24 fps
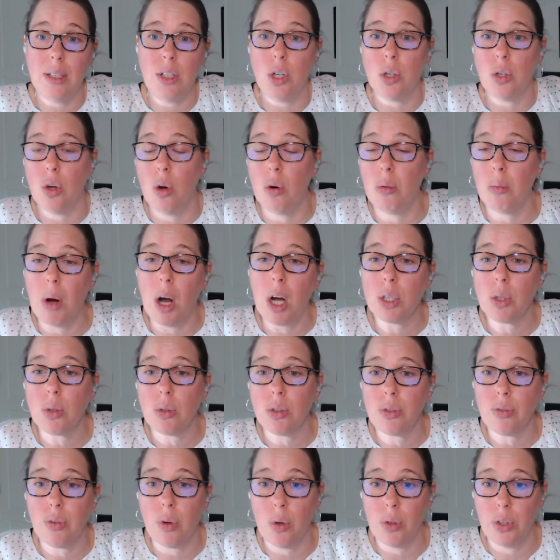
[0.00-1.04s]
your node
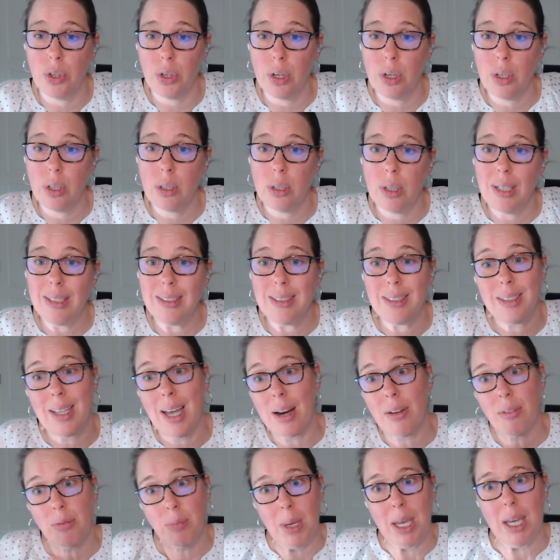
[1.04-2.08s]
modules folder instead
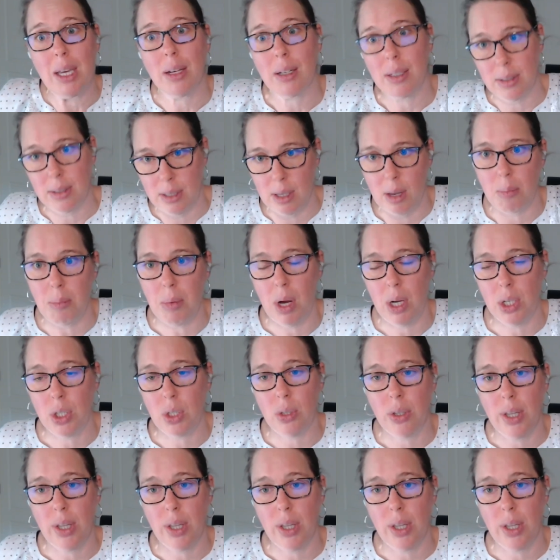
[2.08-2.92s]
of being in a submodule.